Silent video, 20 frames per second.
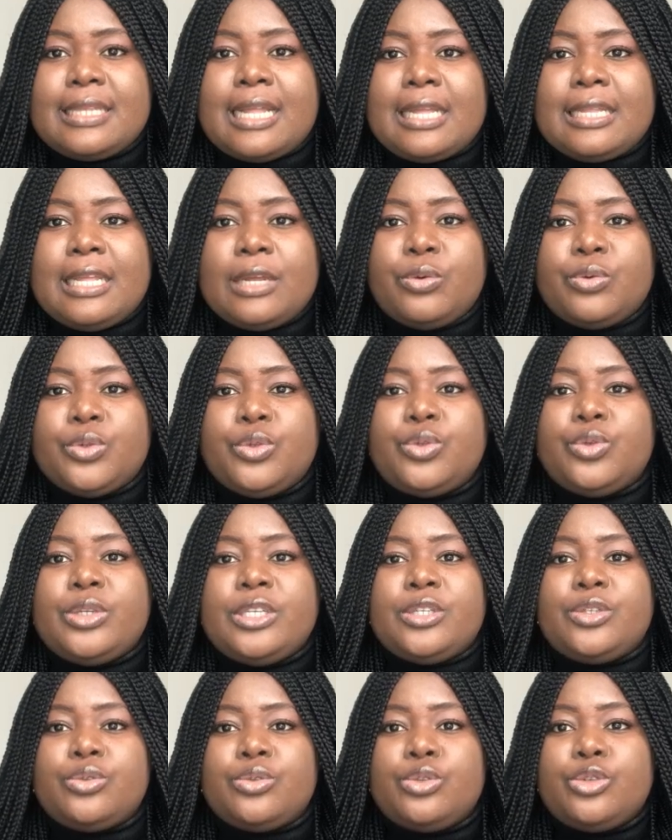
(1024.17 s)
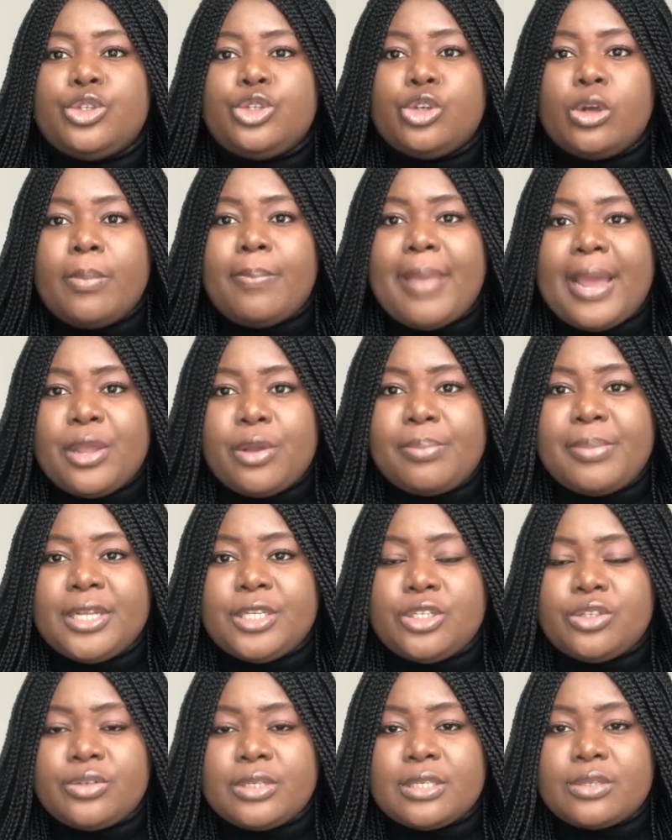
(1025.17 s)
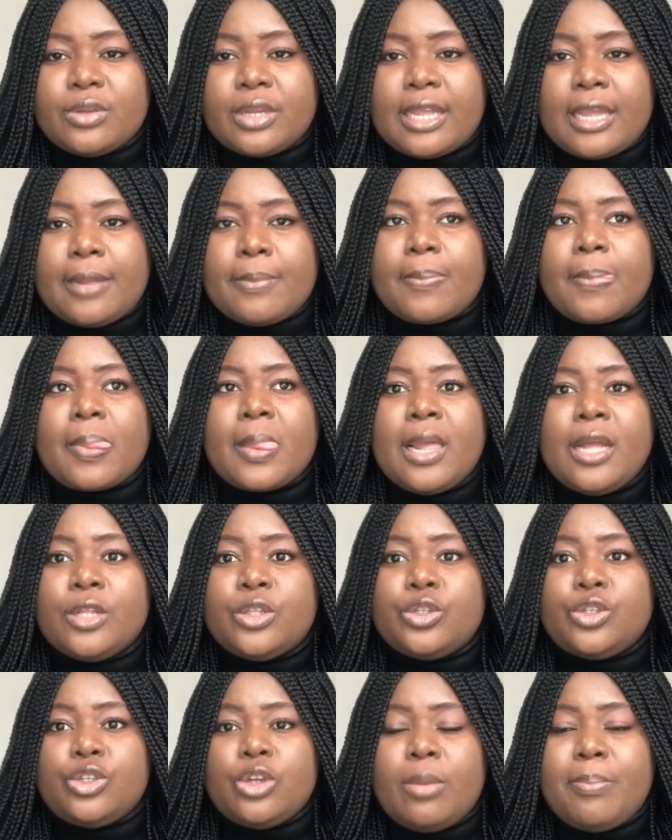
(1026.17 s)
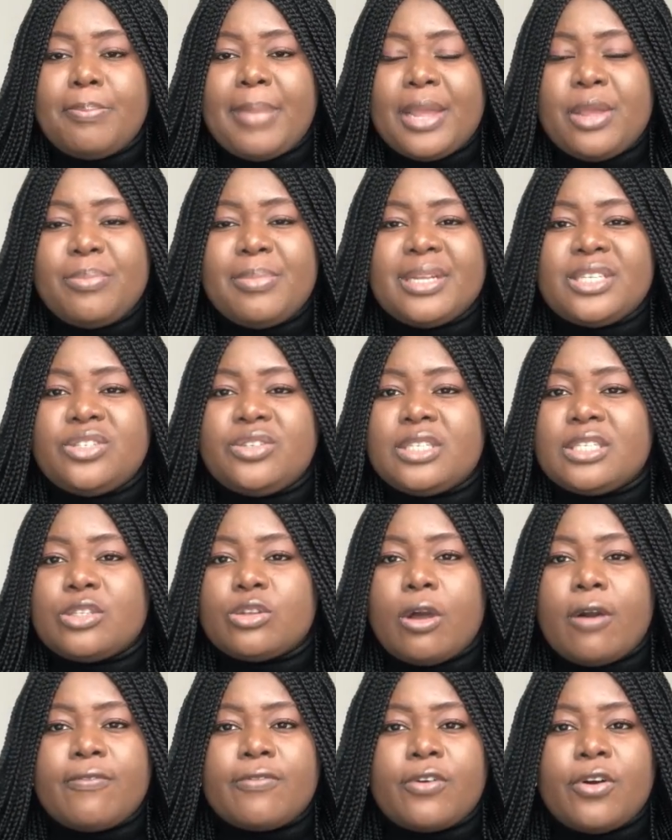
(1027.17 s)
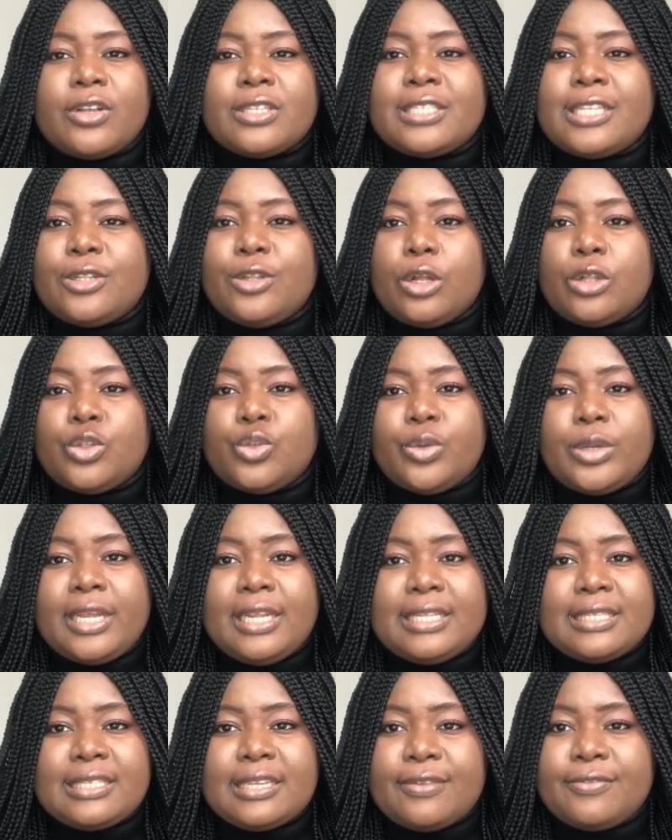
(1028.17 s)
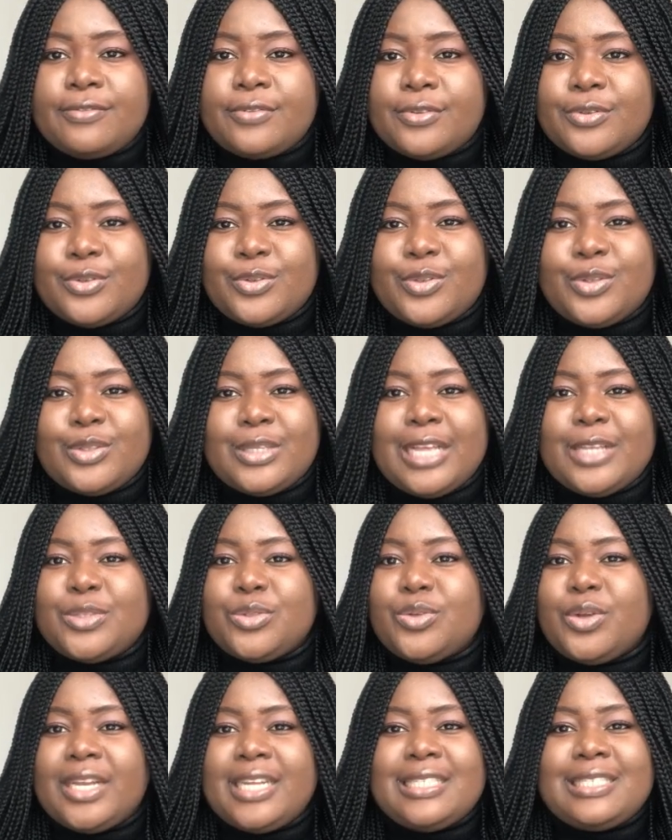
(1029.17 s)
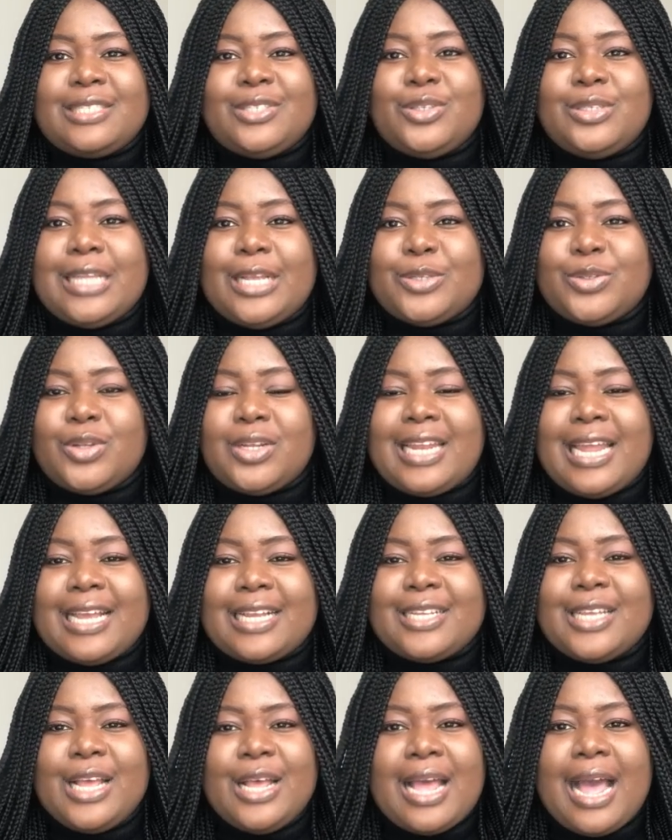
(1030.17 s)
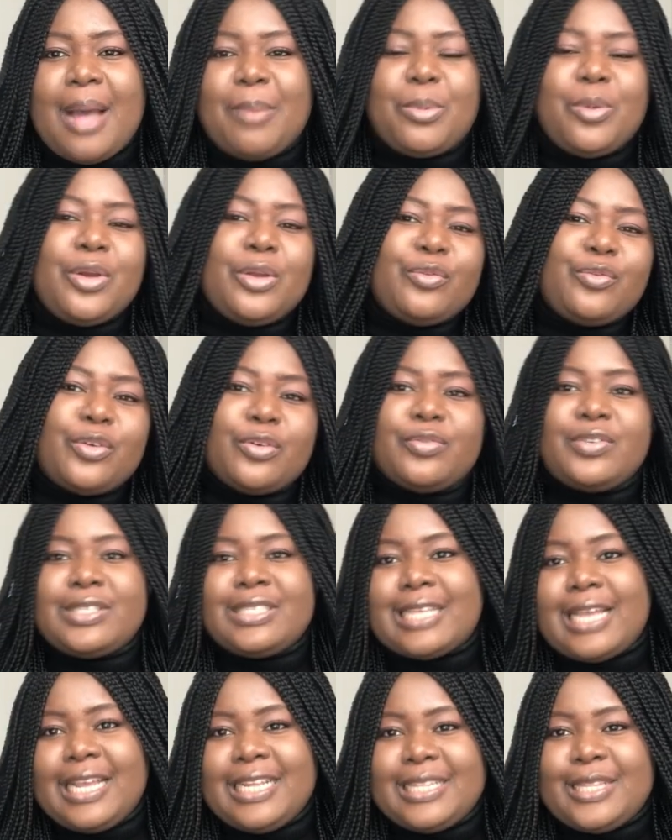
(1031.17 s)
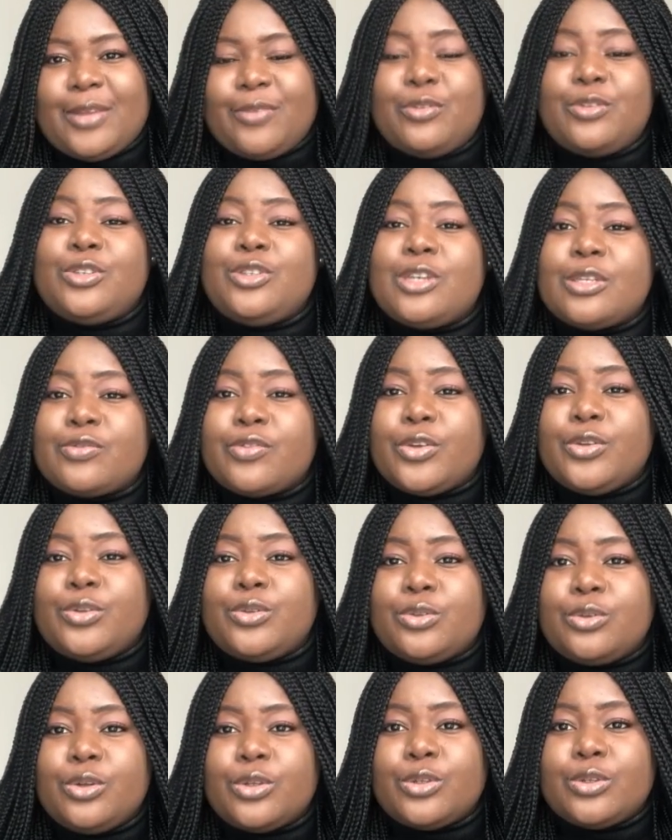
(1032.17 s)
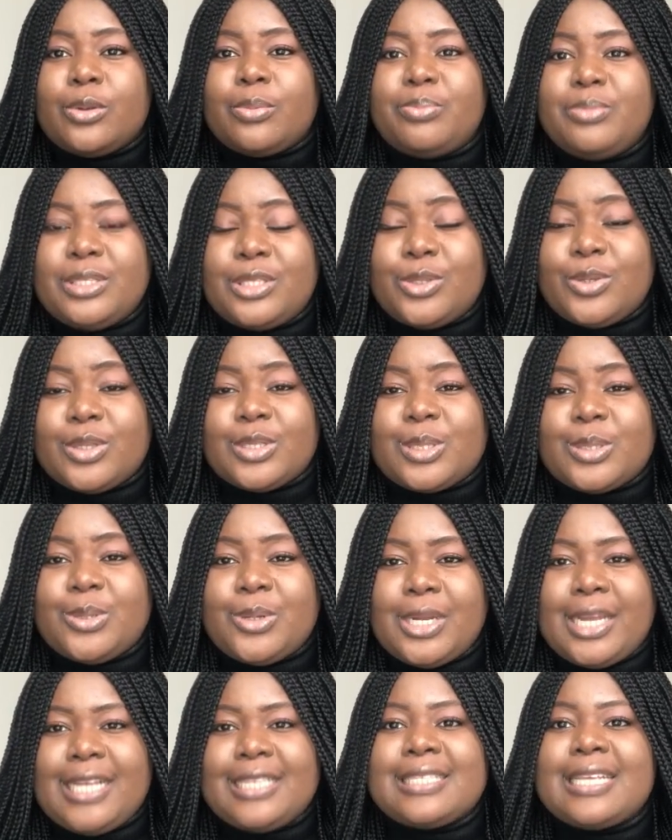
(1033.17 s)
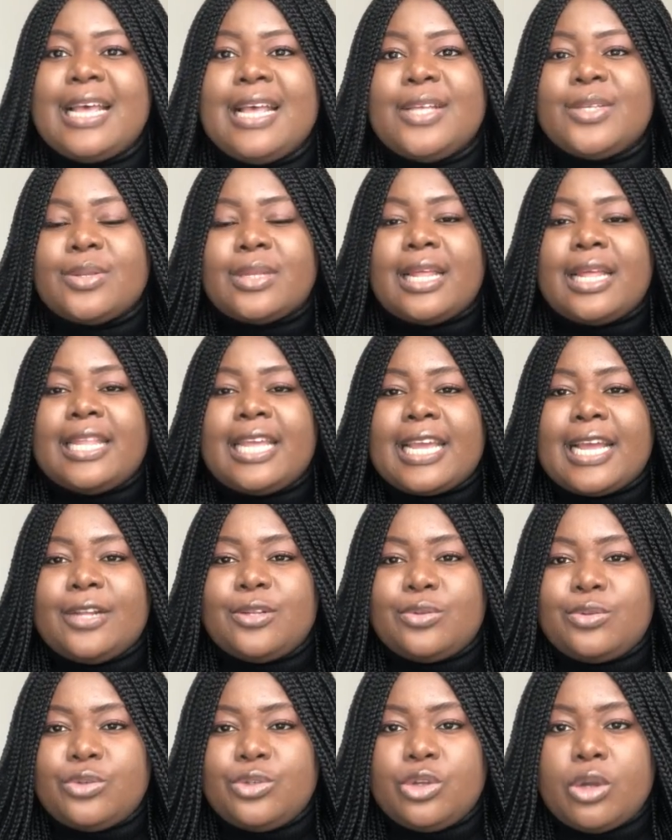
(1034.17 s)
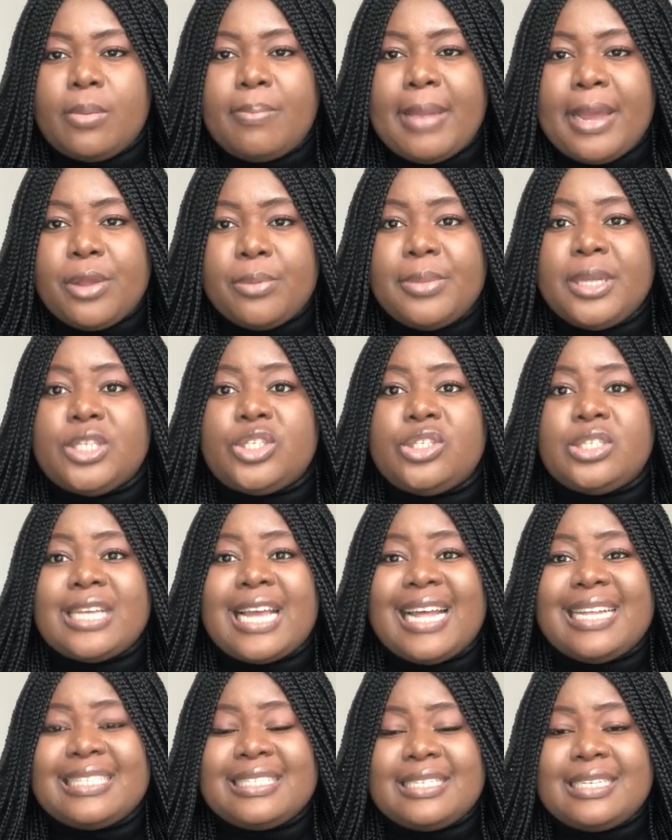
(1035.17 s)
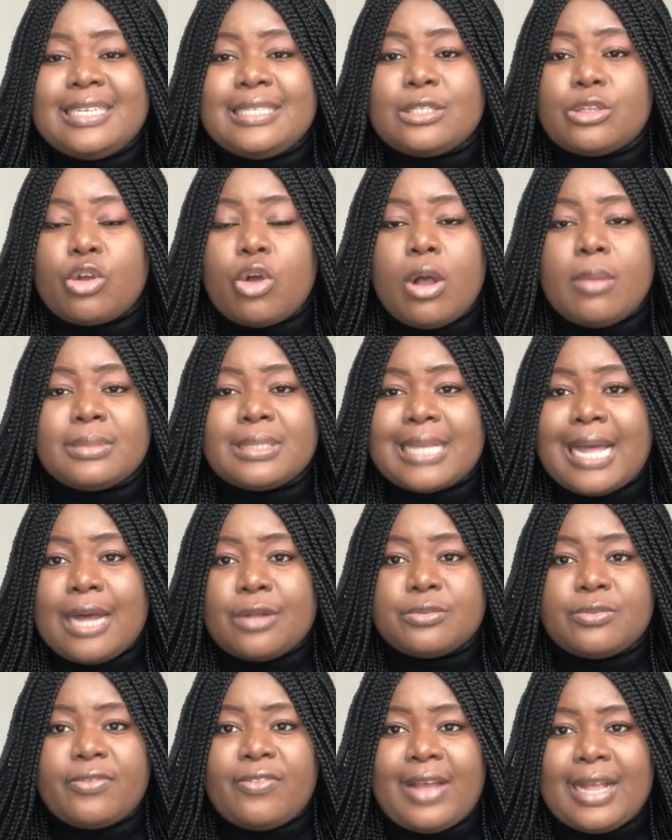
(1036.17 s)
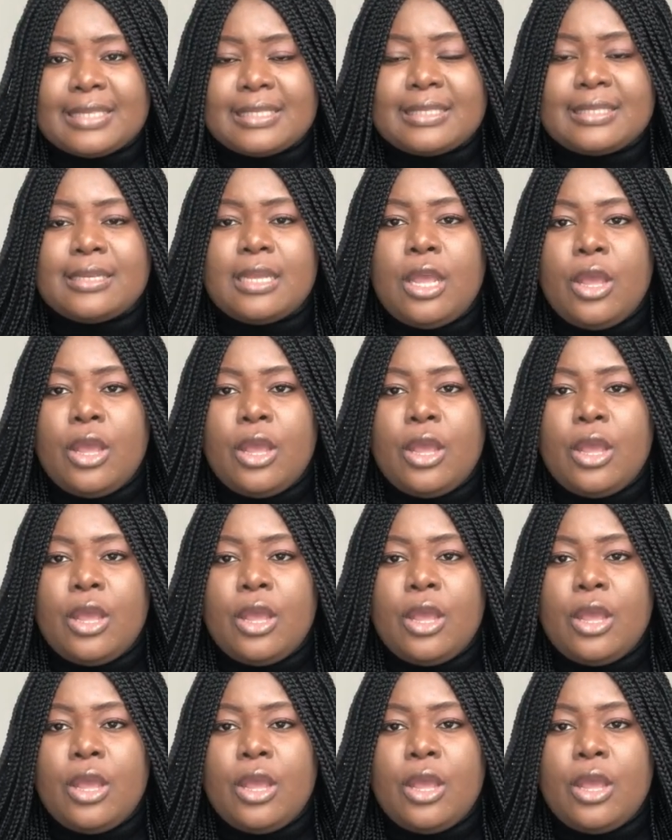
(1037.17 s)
that they will do is to do your biometrics. Okay, do your biometrics. Of course, they don't do interview. There's no like I'm going for visa interviews. Just for you to go submit your COS so that they can do your biometric and it comes out fast.